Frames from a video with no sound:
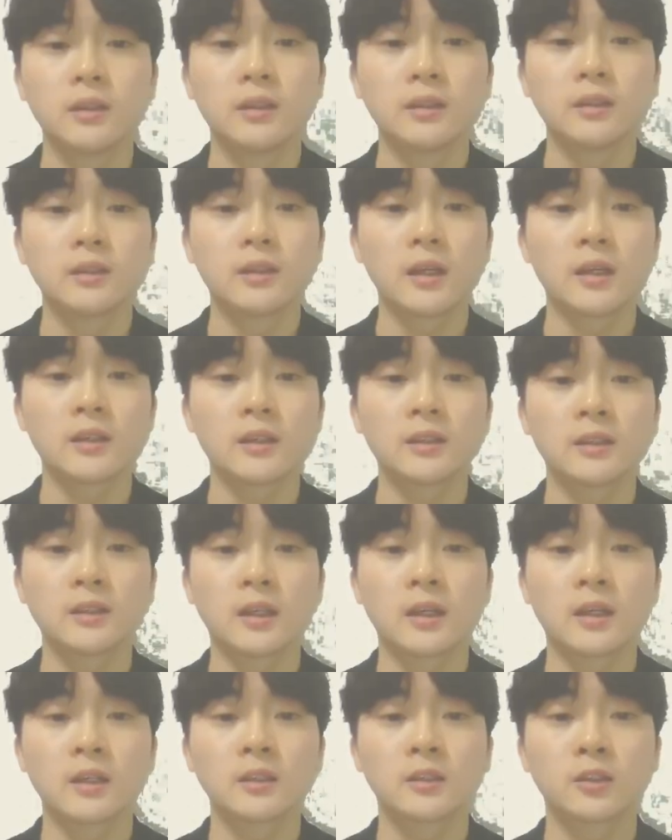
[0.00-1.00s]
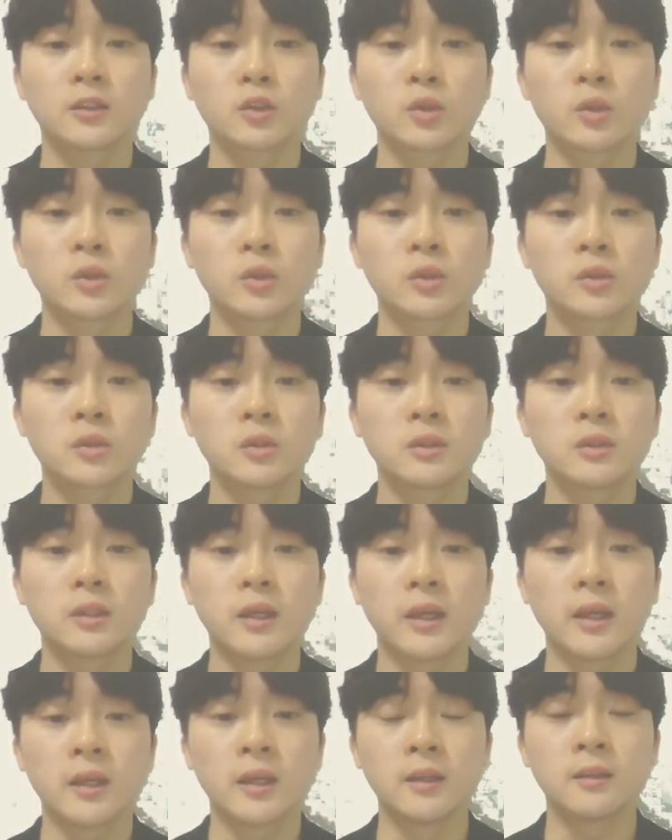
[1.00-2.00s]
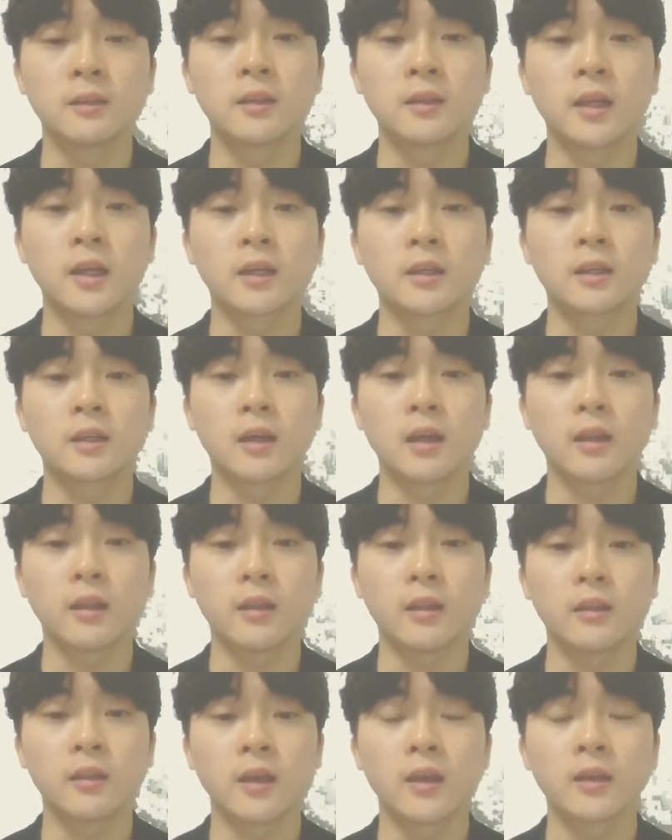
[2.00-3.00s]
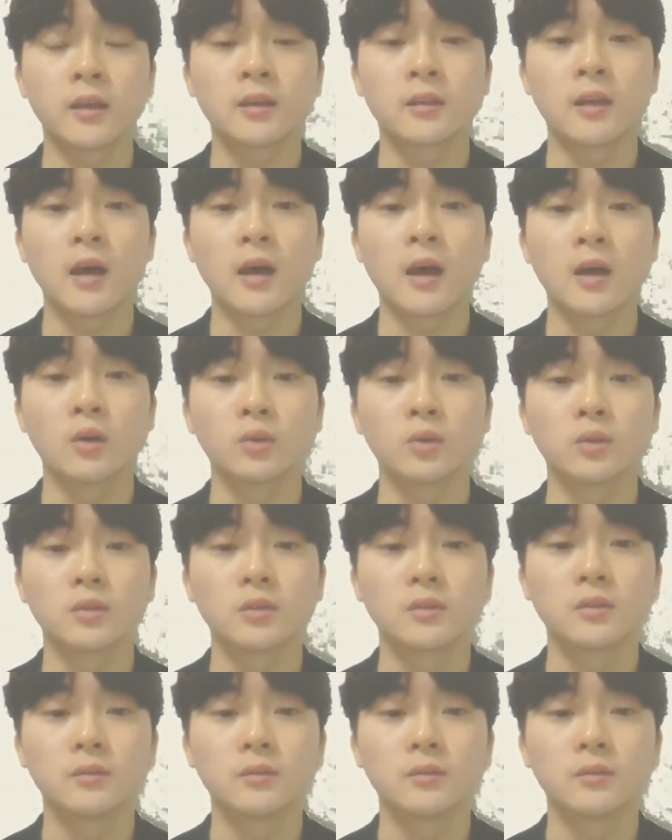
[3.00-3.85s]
Cells are stored and taken out.